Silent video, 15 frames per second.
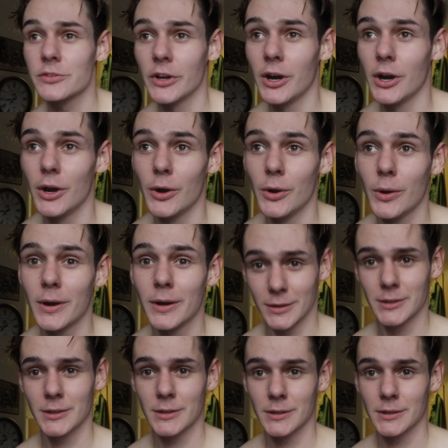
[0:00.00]
So
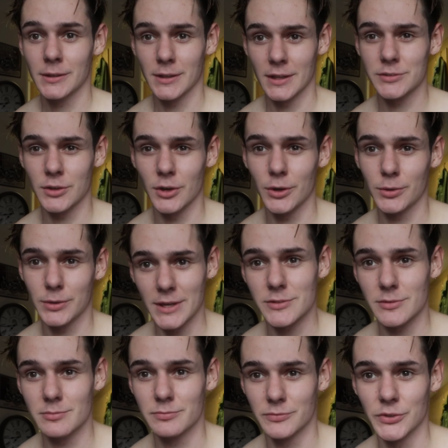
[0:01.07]
let's go
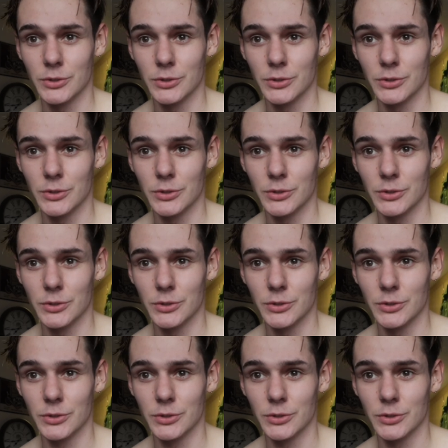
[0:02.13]
get some